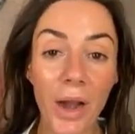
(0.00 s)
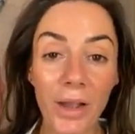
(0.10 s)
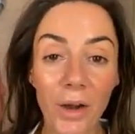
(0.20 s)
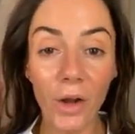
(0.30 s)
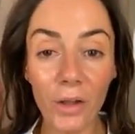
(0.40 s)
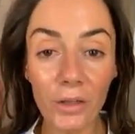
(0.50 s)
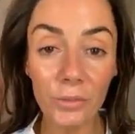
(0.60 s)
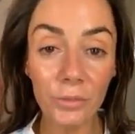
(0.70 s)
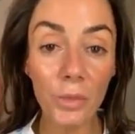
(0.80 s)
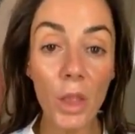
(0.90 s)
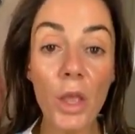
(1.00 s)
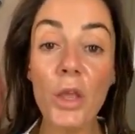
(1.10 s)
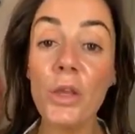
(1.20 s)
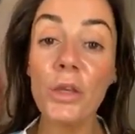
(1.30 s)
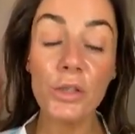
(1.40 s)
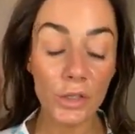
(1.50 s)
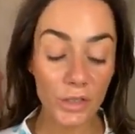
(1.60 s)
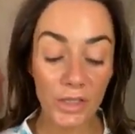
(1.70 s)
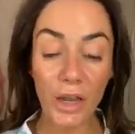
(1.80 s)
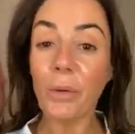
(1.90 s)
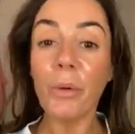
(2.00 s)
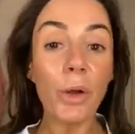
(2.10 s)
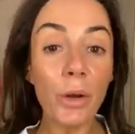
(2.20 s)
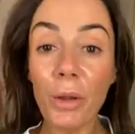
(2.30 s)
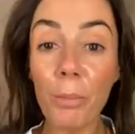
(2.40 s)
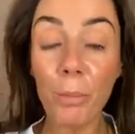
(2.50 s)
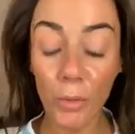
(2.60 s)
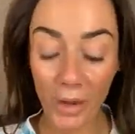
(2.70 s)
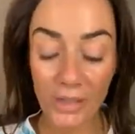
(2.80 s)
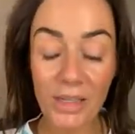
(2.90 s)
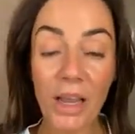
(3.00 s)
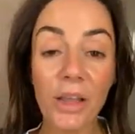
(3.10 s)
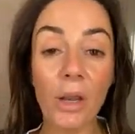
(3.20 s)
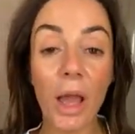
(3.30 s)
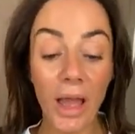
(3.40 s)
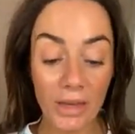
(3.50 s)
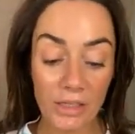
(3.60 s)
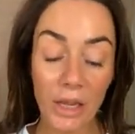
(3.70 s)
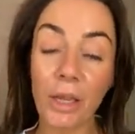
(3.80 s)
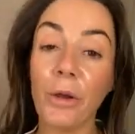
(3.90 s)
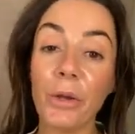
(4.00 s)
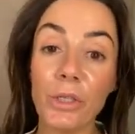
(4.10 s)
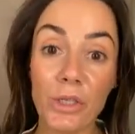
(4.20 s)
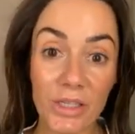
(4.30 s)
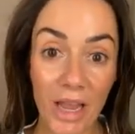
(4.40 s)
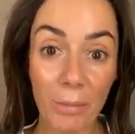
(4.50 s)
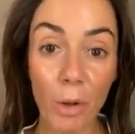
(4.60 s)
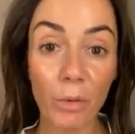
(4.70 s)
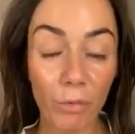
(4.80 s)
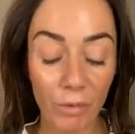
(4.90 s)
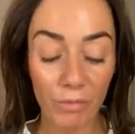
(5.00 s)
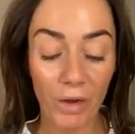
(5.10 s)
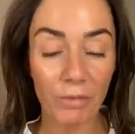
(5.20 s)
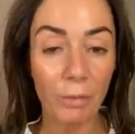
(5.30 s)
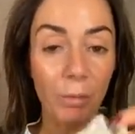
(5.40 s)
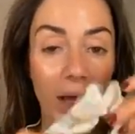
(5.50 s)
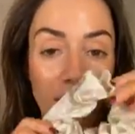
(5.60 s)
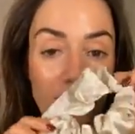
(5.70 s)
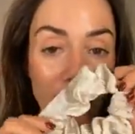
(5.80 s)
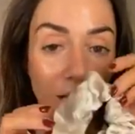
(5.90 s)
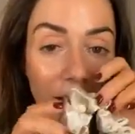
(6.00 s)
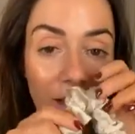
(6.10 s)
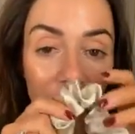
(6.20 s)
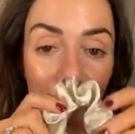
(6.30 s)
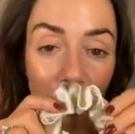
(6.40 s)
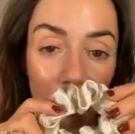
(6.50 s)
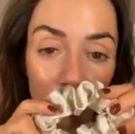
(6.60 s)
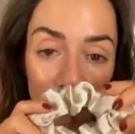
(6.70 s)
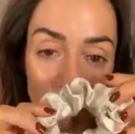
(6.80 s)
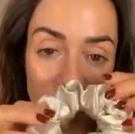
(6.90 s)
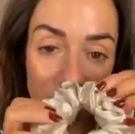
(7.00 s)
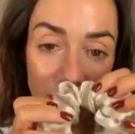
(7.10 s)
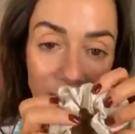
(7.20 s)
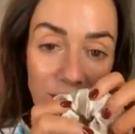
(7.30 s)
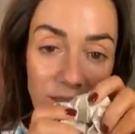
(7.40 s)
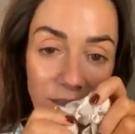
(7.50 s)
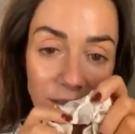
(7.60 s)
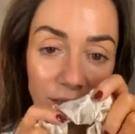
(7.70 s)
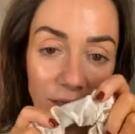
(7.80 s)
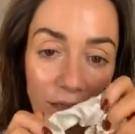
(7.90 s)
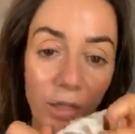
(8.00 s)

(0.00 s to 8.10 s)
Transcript: Hi all. So tonight we're going to break down and I'm going to demo the Revival Masque. I have my gorgeous hair tie,